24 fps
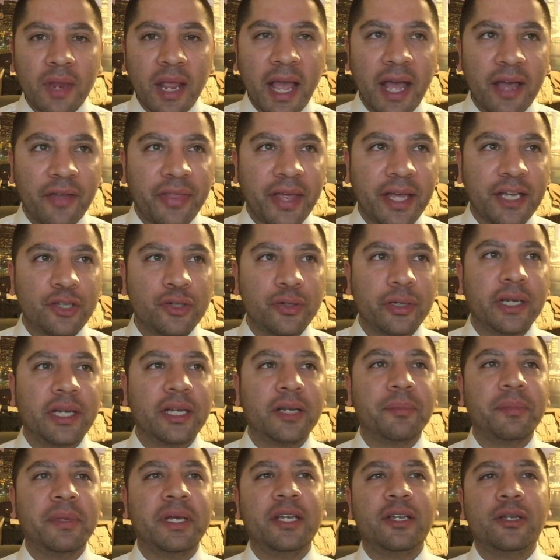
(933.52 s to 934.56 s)
how they
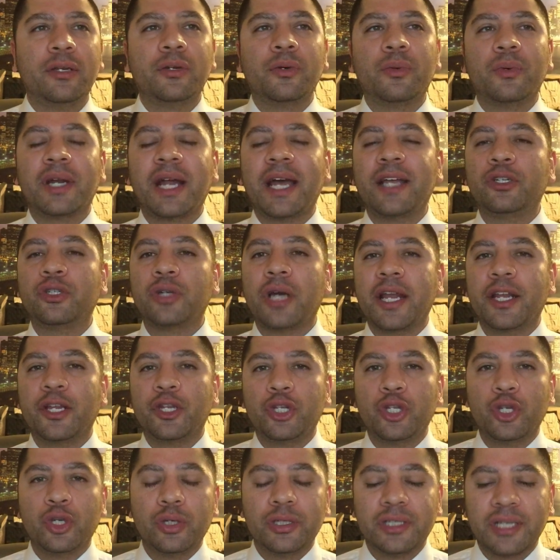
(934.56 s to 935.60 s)
treated me. You know, what I try to
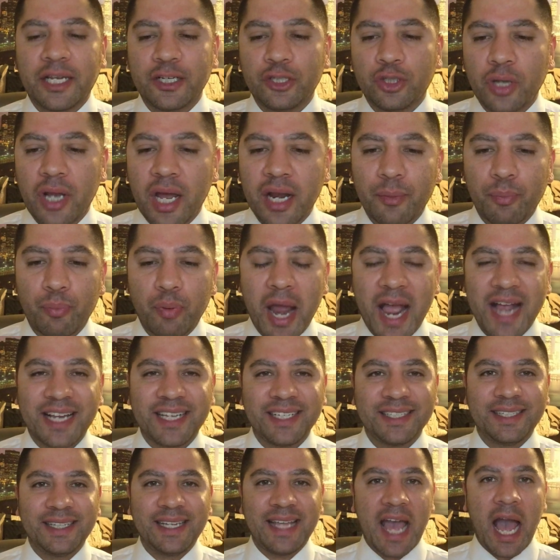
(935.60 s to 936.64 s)
do is I try to
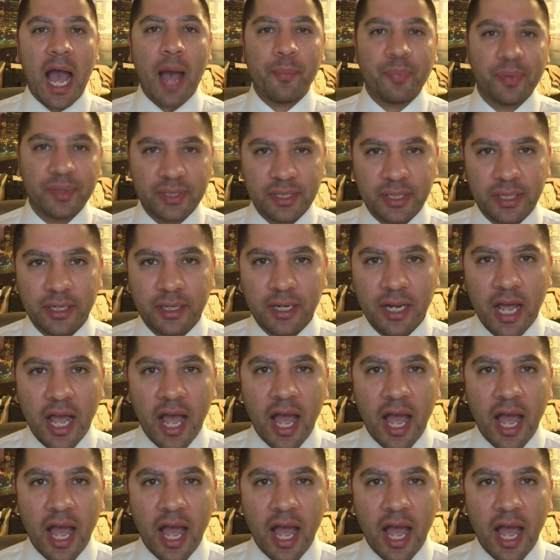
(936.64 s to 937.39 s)
practice the opposite.